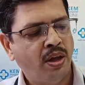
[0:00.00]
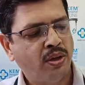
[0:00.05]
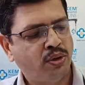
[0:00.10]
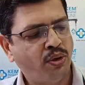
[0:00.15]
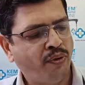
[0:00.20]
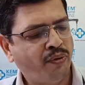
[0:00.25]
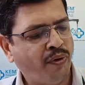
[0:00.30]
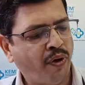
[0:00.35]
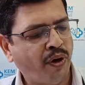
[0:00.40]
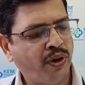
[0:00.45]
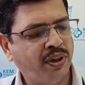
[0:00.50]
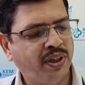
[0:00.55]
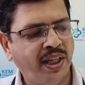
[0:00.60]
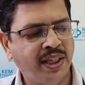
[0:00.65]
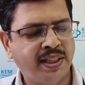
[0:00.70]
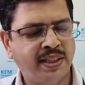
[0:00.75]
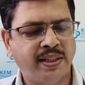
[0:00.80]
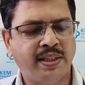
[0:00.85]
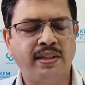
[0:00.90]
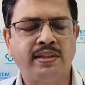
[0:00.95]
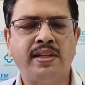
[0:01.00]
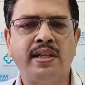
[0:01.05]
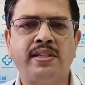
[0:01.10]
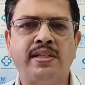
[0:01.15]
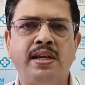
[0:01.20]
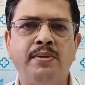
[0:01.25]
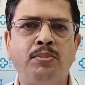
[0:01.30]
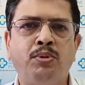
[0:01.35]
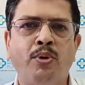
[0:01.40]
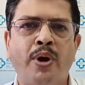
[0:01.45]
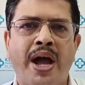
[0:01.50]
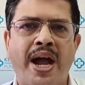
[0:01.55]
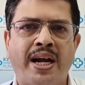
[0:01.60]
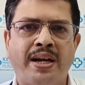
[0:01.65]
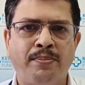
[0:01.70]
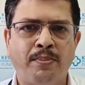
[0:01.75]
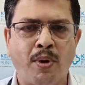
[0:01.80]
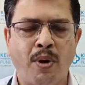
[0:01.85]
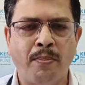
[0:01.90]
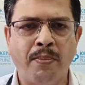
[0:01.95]
So for this system to
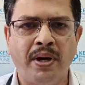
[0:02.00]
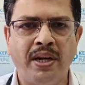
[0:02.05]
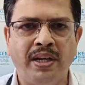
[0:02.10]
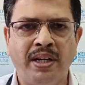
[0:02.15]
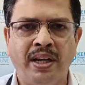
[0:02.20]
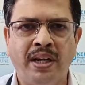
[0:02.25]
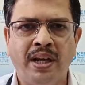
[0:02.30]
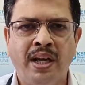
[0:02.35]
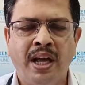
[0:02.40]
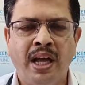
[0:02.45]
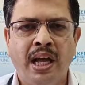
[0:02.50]
act properly,